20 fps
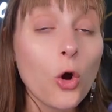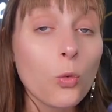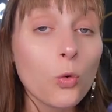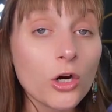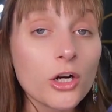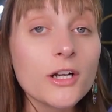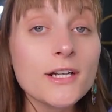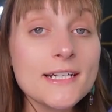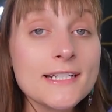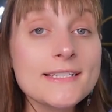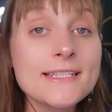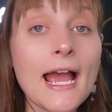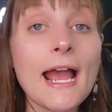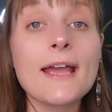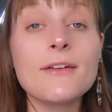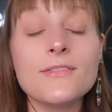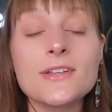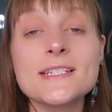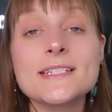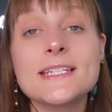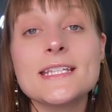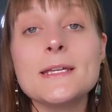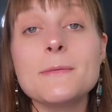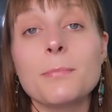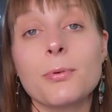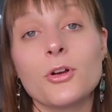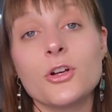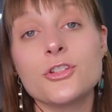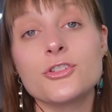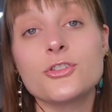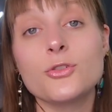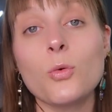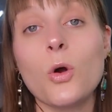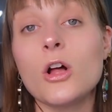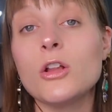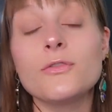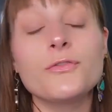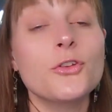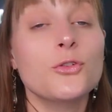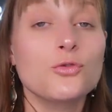We're going to dive in deeper into
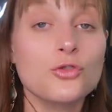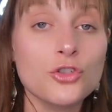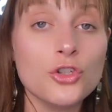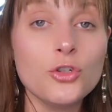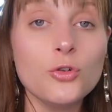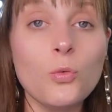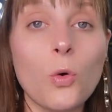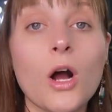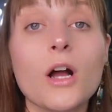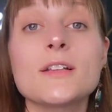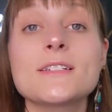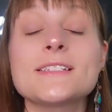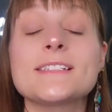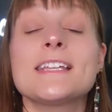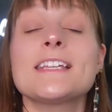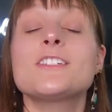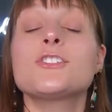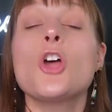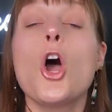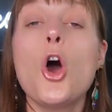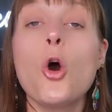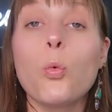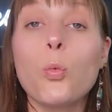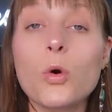all those nuances